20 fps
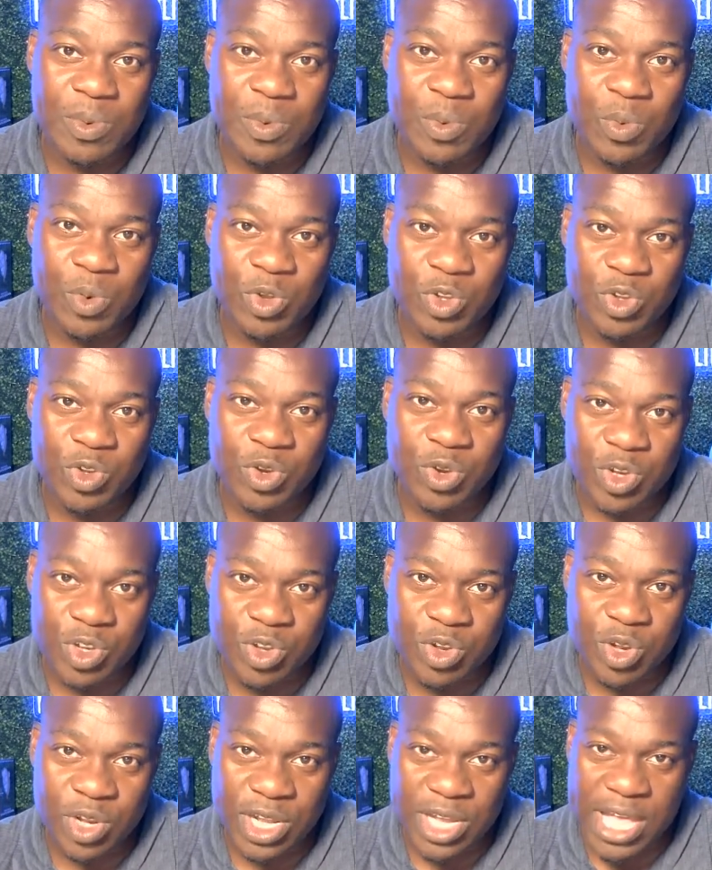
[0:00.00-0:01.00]
as soon as
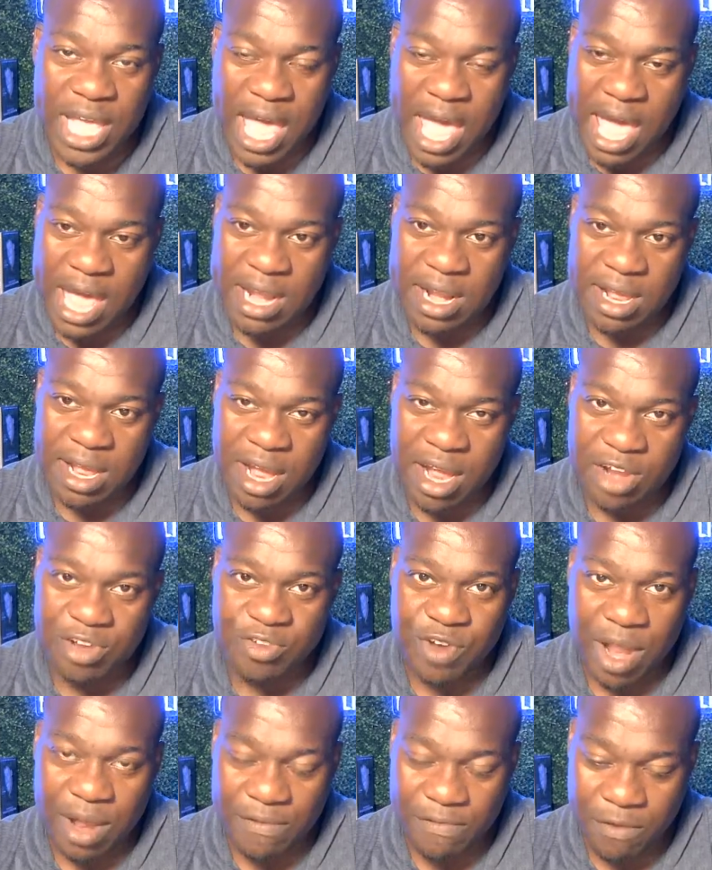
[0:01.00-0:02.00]
you look at a
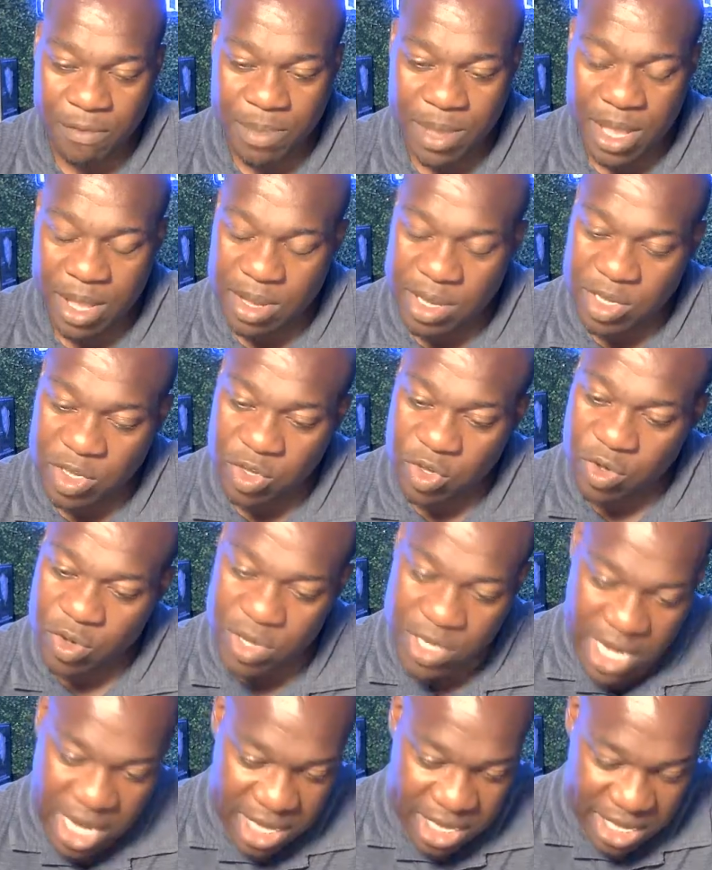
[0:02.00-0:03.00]
contract. For me, as soon
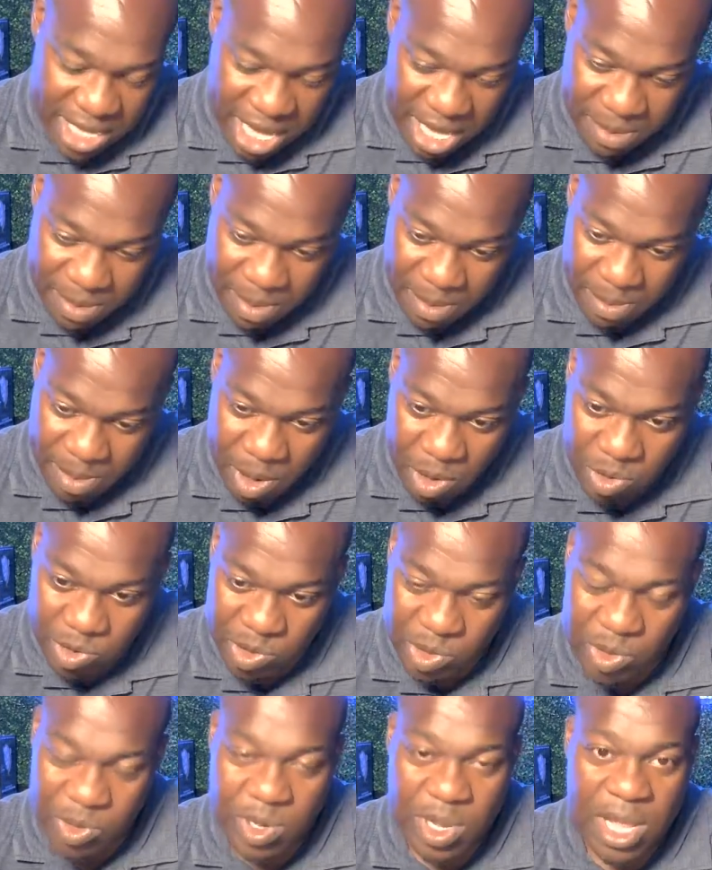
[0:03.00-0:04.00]
as I look at a
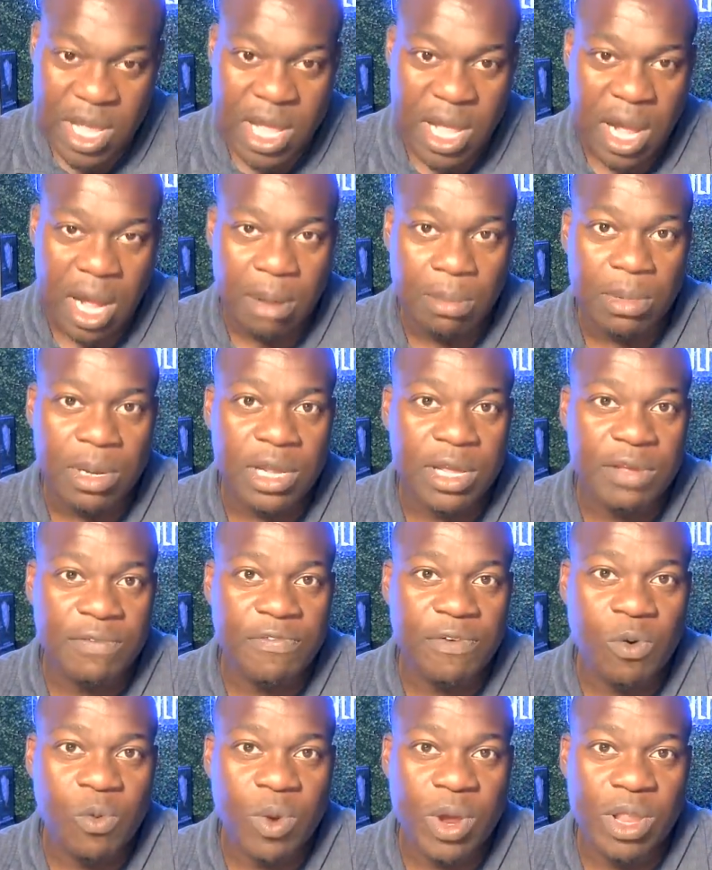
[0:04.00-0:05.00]
proposal, I'm looking
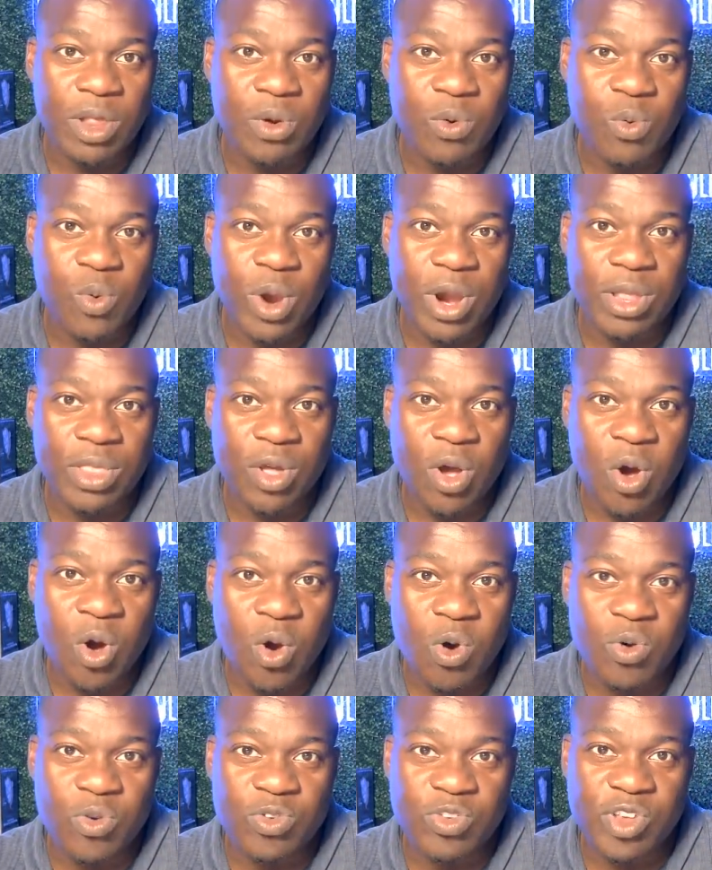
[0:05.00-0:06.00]
for where the
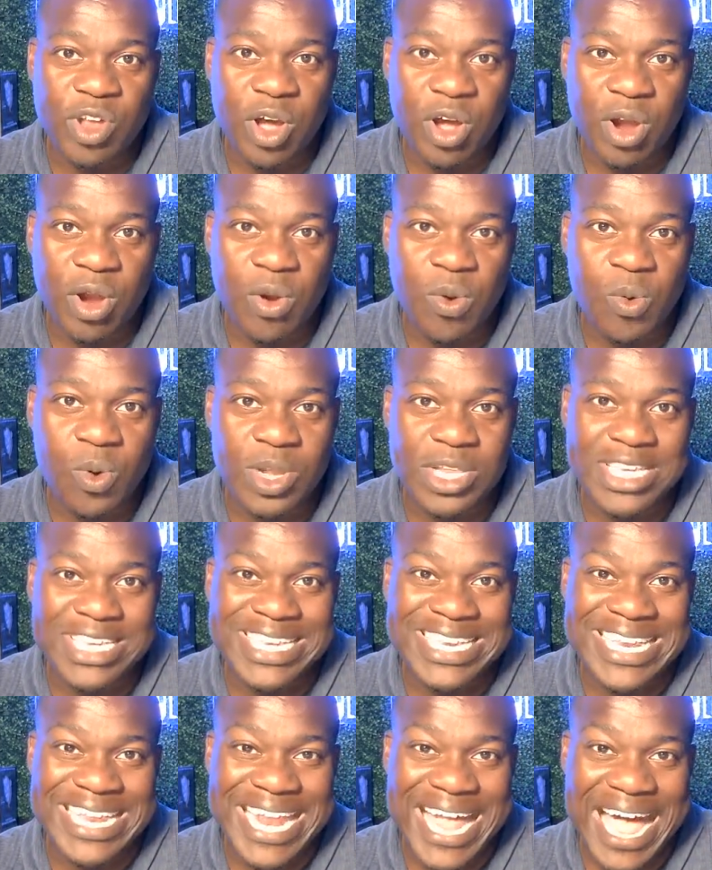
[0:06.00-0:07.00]
holes are,
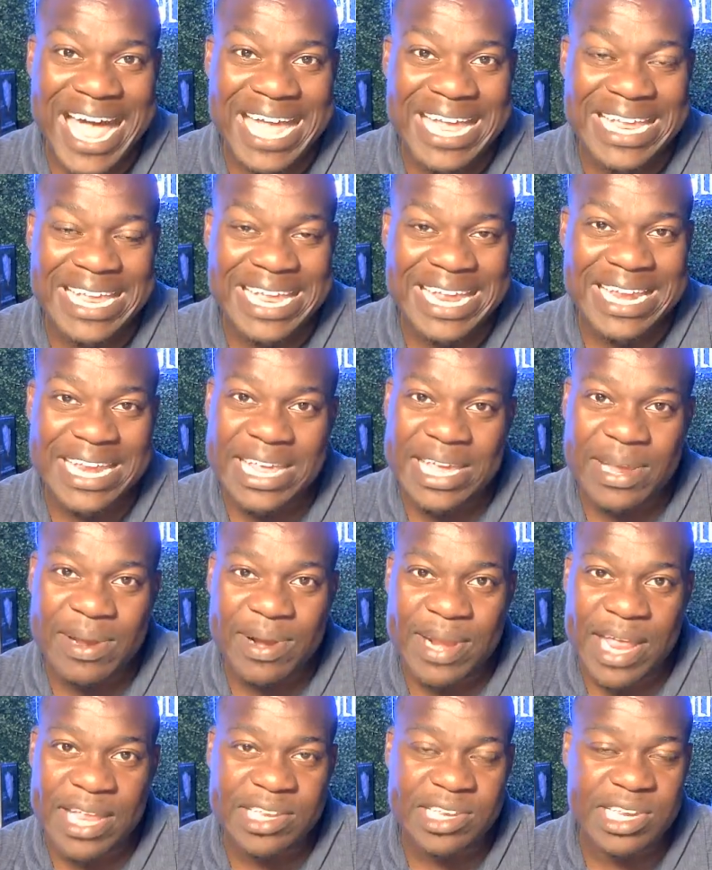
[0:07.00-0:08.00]
what's not in
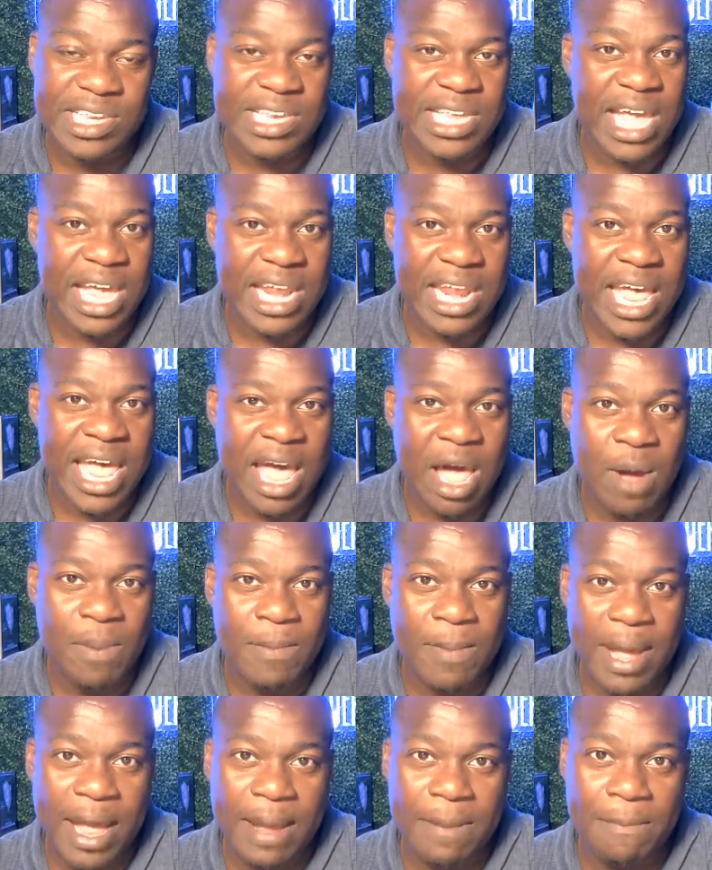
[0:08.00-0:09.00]
here. That's just kind of how
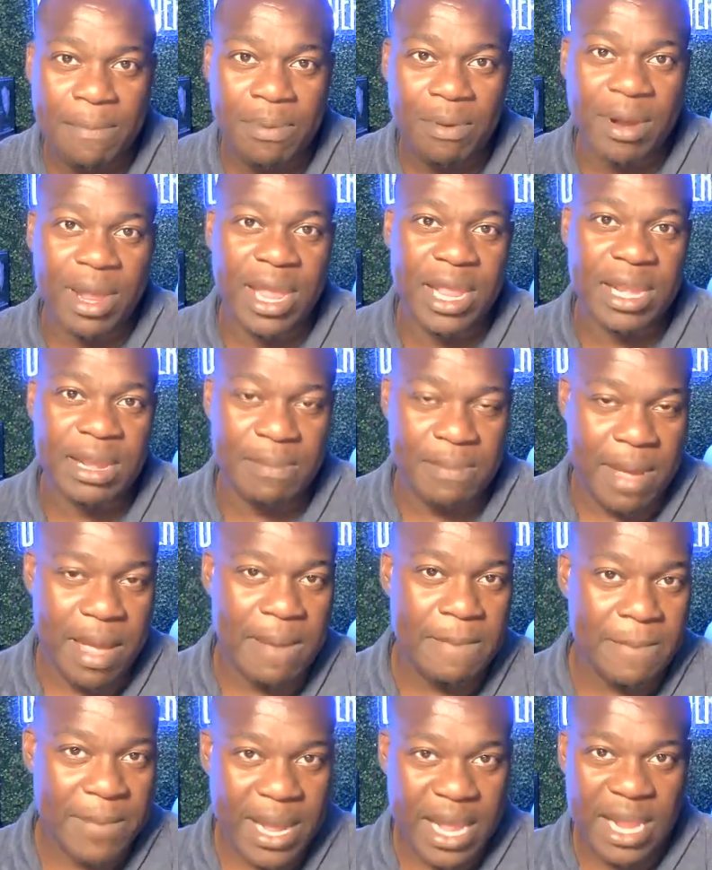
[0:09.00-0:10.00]
my brain and
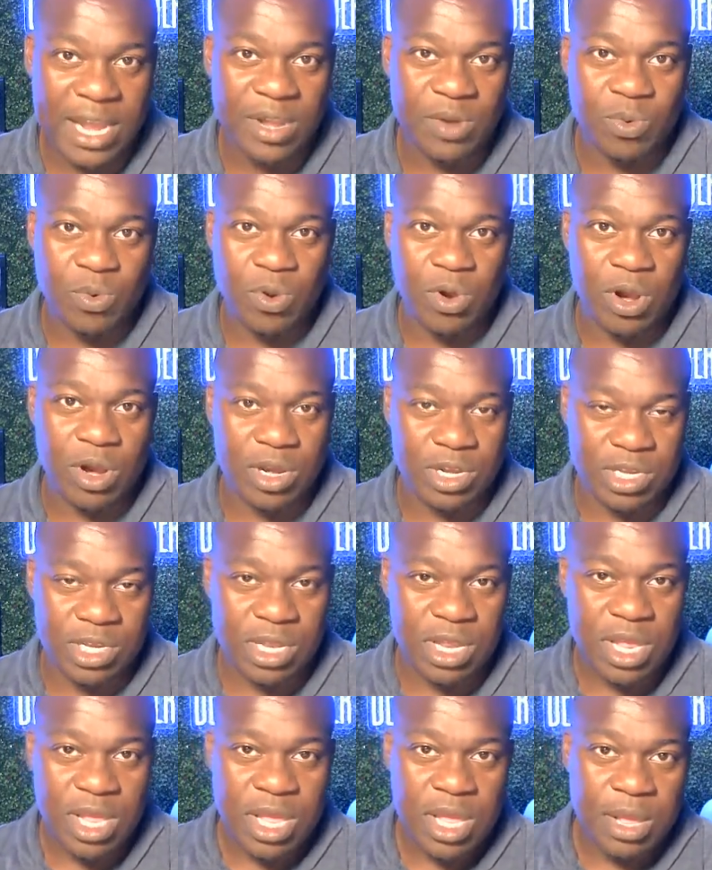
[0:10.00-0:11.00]
my mind works,
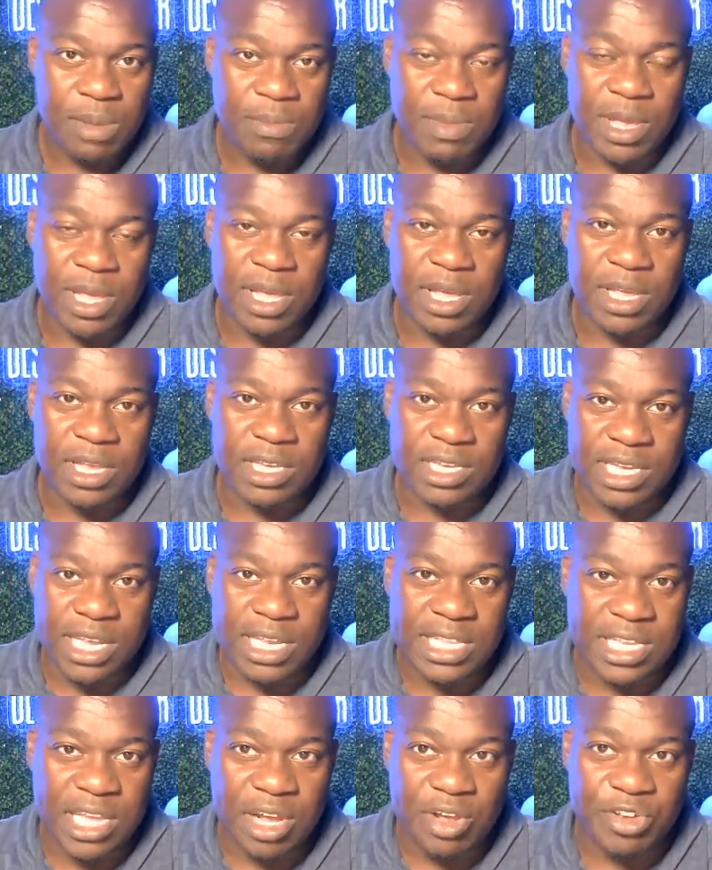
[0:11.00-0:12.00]
because
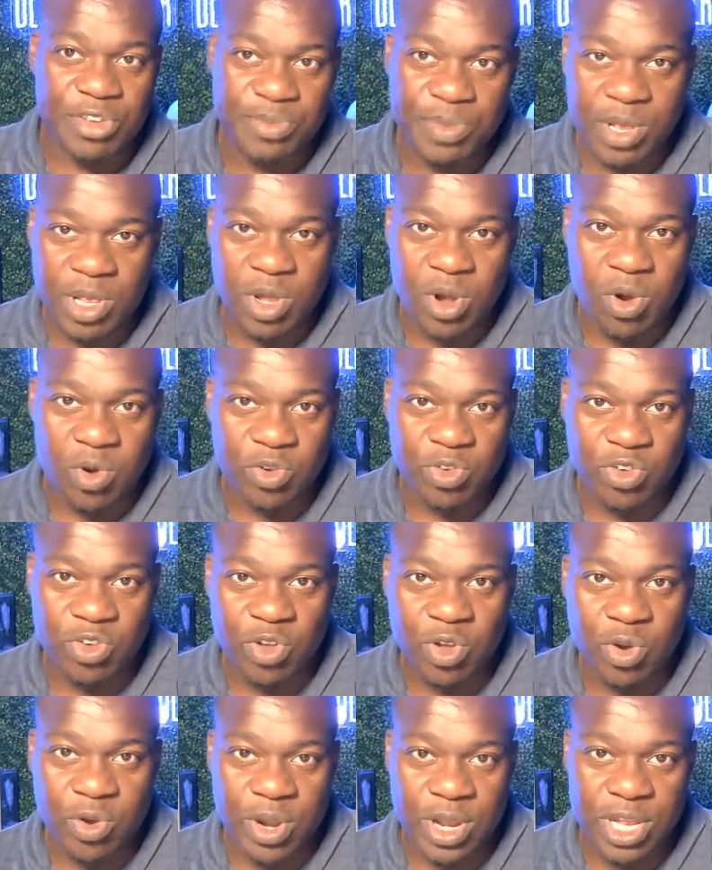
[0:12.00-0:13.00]
it tells me the whole
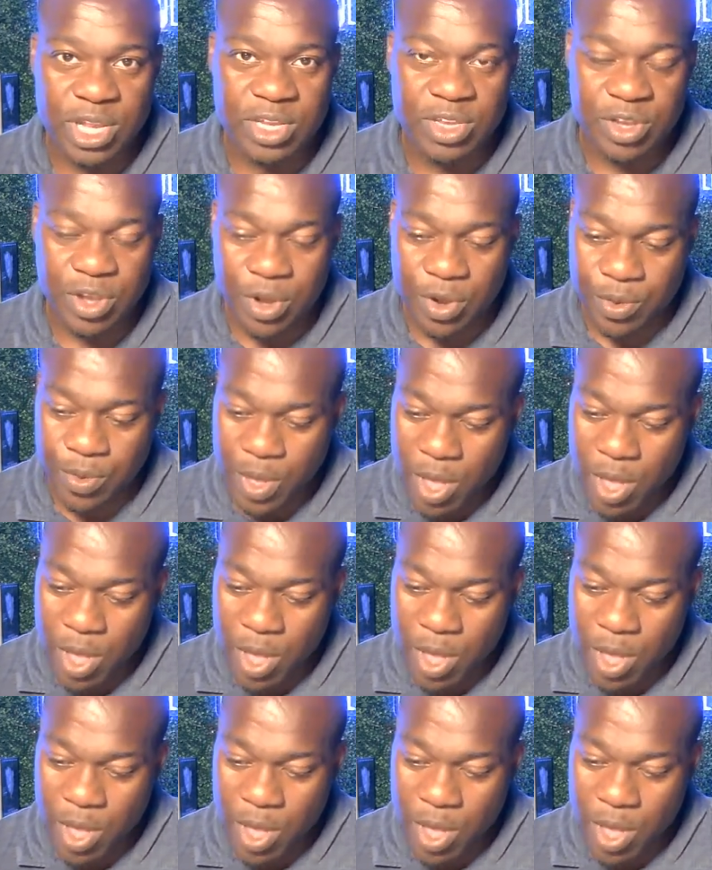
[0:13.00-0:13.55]
story. So